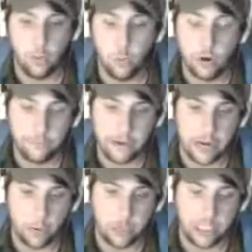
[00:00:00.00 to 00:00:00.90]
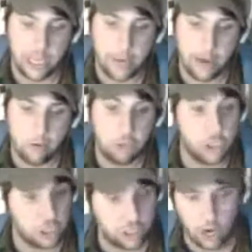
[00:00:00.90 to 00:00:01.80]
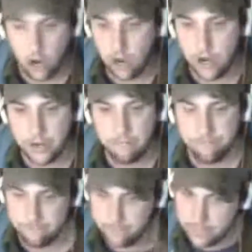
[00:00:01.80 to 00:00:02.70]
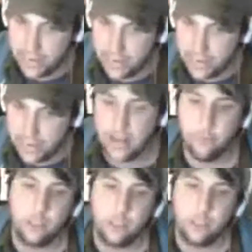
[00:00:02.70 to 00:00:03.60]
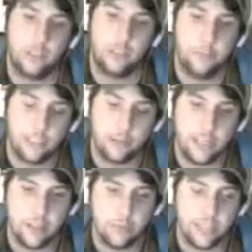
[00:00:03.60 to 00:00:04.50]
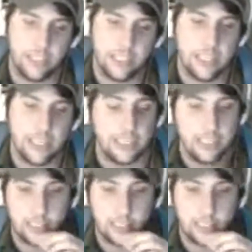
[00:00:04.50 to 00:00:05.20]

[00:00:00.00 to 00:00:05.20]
Modern Warfare, which came out just on next gen, which was the PS3 and 360.